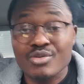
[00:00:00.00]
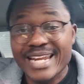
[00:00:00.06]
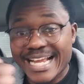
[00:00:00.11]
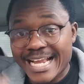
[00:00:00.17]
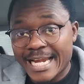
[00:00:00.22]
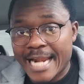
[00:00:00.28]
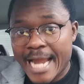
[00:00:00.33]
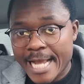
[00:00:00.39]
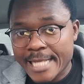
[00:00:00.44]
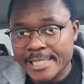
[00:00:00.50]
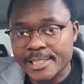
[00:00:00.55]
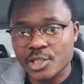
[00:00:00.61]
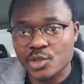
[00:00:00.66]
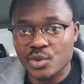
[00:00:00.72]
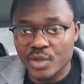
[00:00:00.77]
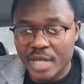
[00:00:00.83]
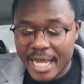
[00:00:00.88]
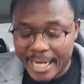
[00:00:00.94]
legalize.
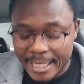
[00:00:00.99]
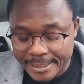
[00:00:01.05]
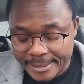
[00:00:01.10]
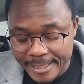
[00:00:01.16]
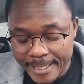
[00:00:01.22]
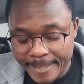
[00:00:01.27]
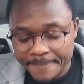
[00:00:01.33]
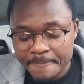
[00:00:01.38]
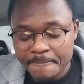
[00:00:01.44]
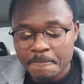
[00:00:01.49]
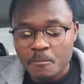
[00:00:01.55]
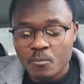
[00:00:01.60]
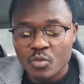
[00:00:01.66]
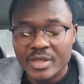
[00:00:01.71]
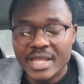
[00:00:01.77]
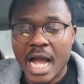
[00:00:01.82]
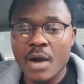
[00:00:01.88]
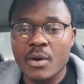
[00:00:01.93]
So like I said,
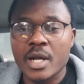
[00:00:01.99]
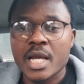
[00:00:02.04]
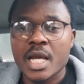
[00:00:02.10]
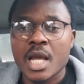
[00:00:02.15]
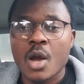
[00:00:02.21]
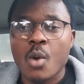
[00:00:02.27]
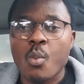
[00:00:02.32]
now,